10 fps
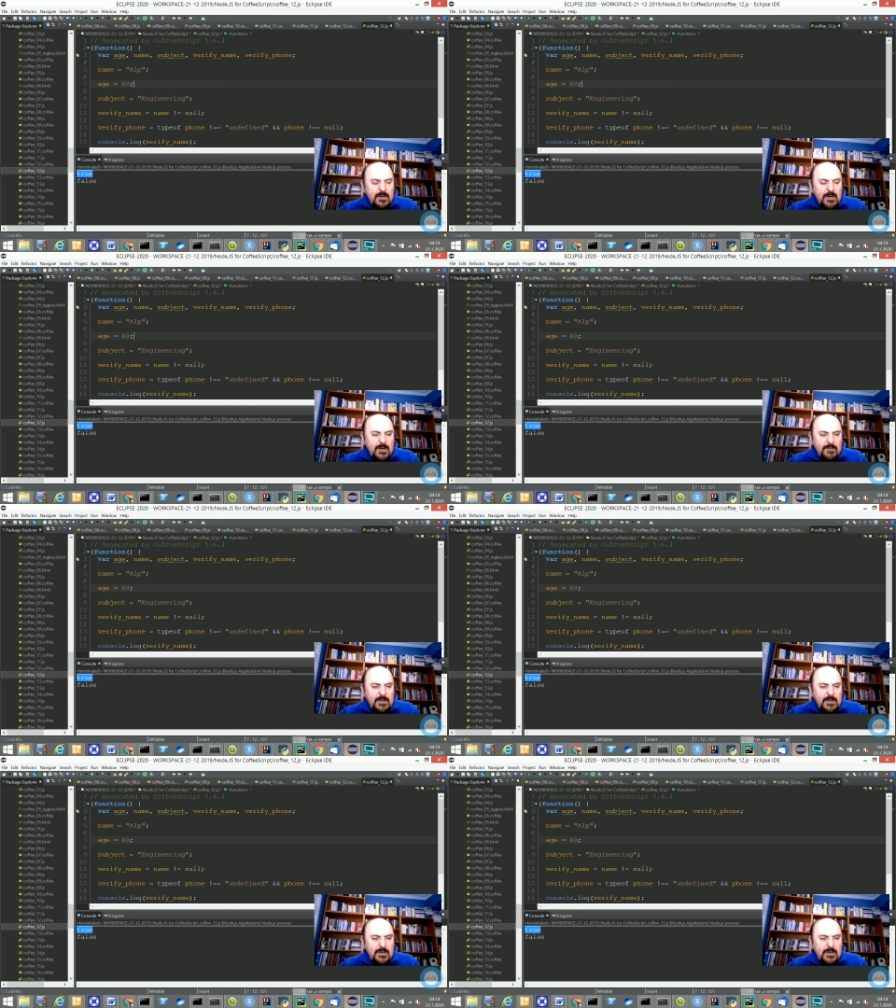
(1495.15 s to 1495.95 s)

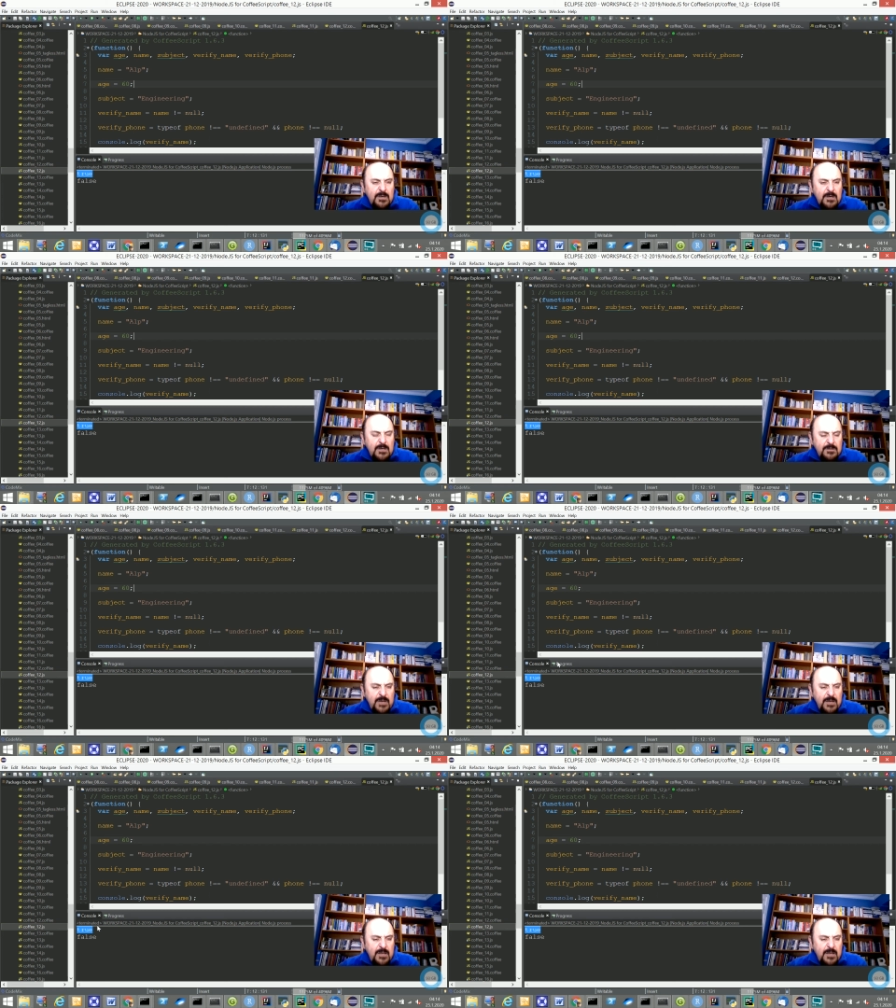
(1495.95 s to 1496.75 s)
will
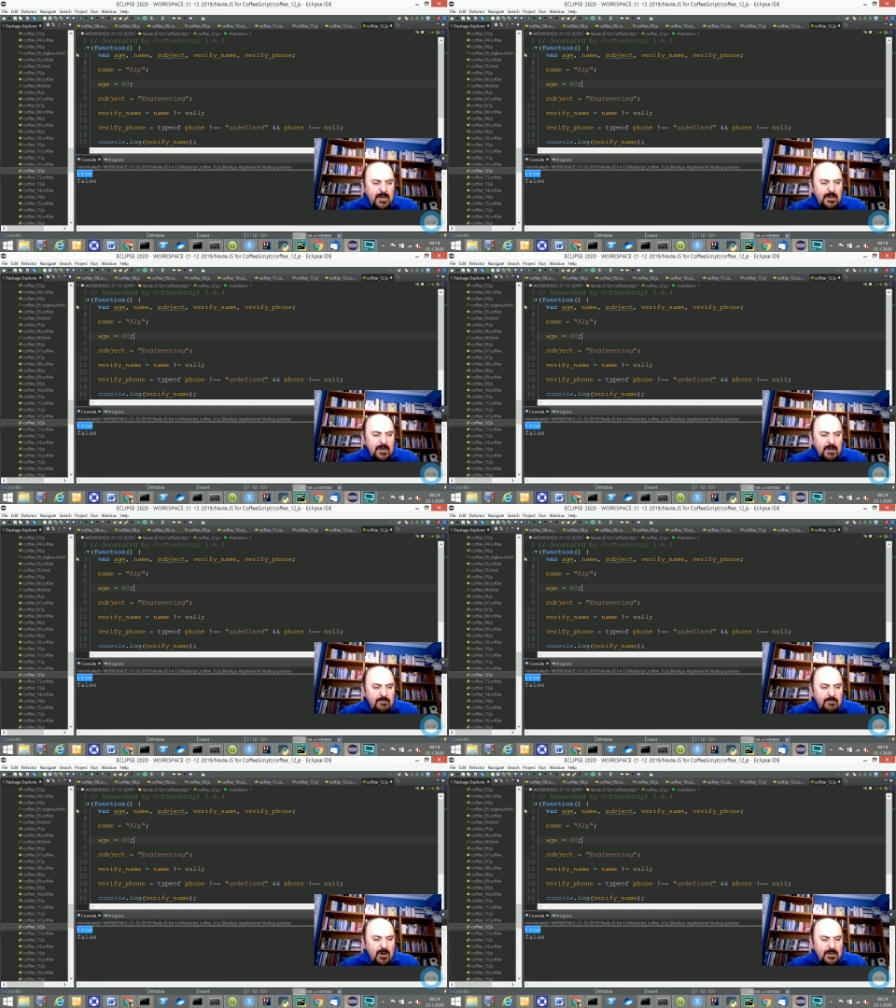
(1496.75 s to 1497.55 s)
contain a
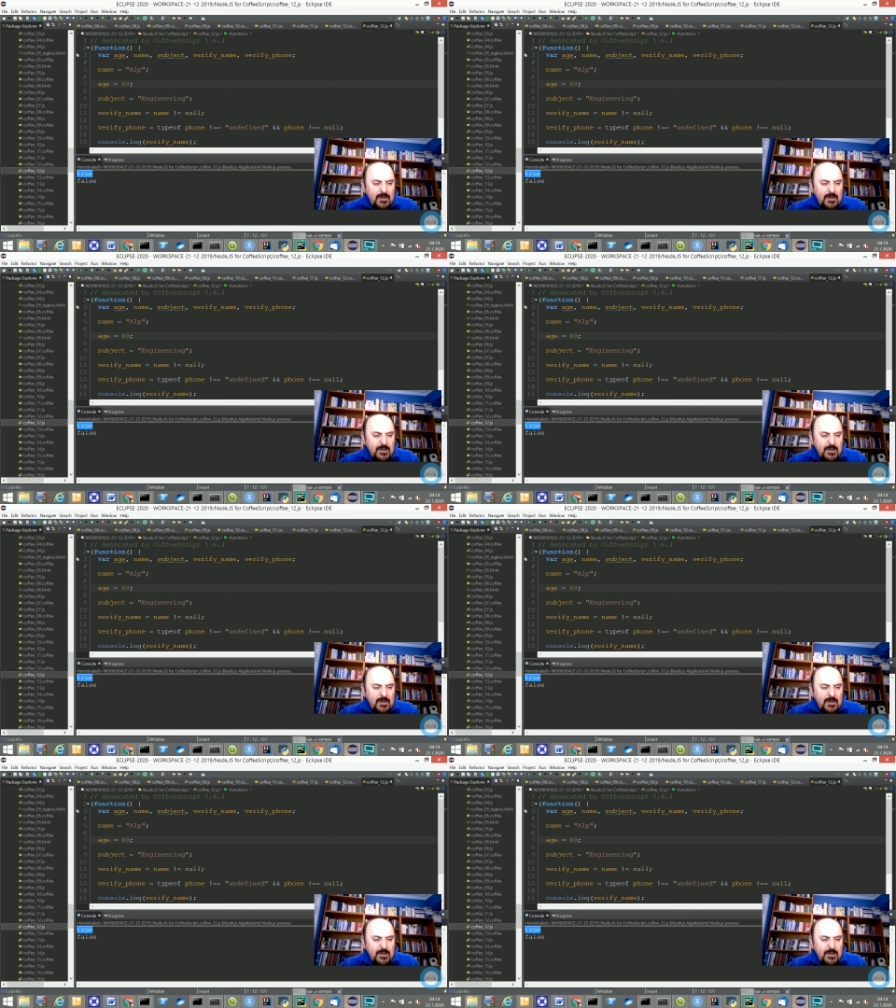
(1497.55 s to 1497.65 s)
false